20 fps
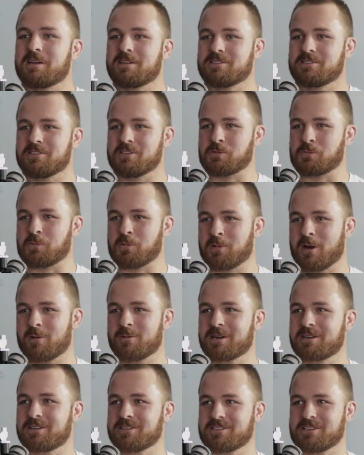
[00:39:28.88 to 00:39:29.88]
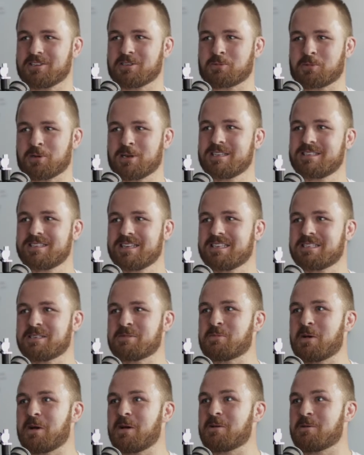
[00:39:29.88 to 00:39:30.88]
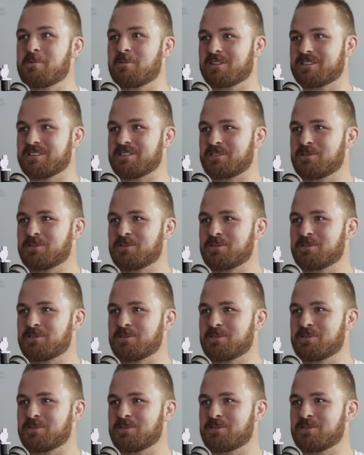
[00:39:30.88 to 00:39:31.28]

because it was pre-season, bro, and I wasn't